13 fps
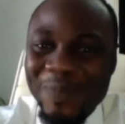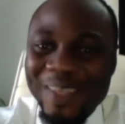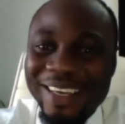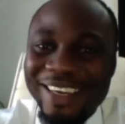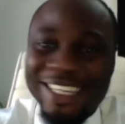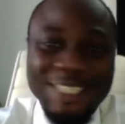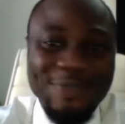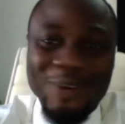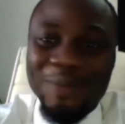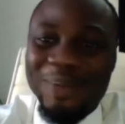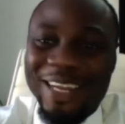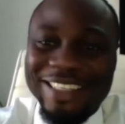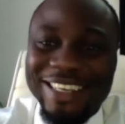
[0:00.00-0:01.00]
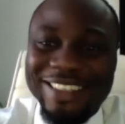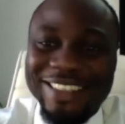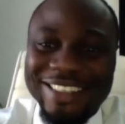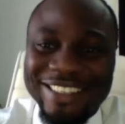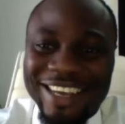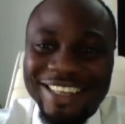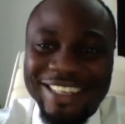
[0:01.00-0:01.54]
He has formulated,
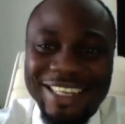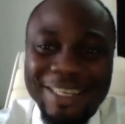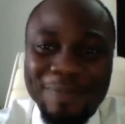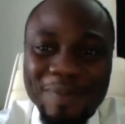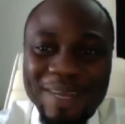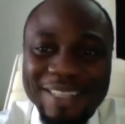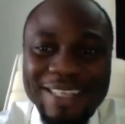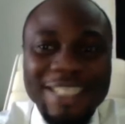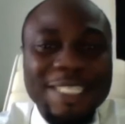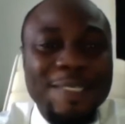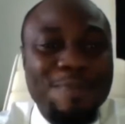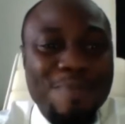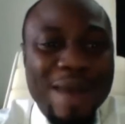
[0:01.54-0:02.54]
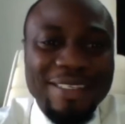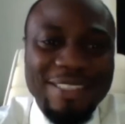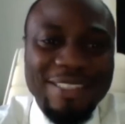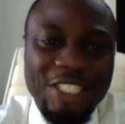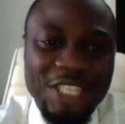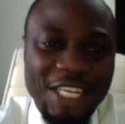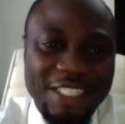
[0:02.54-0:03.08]
designed, and implemented smart
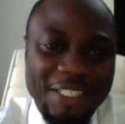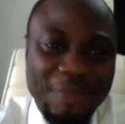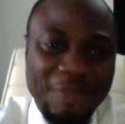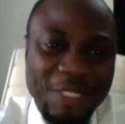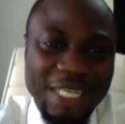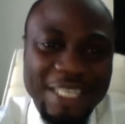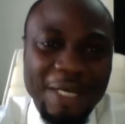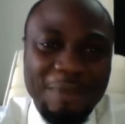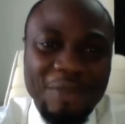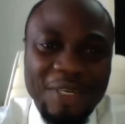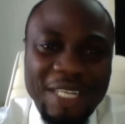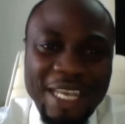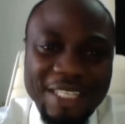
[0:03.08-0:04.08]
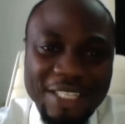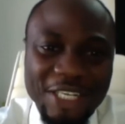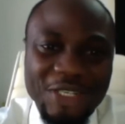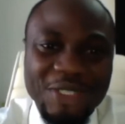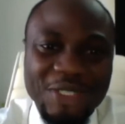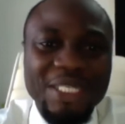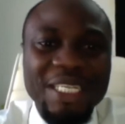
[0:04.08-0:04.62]
initiatives which has helped
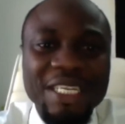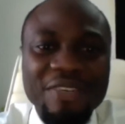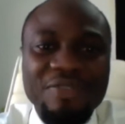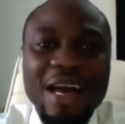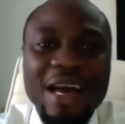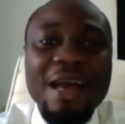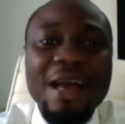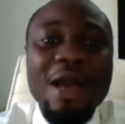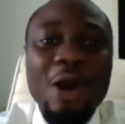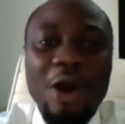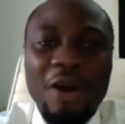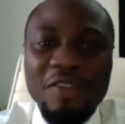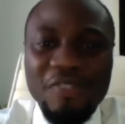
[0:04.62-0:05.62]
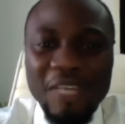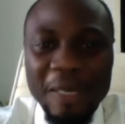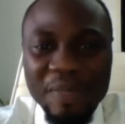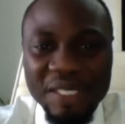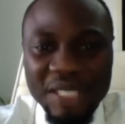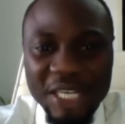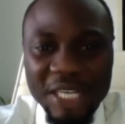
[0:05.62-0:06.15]
organizations deliver on their business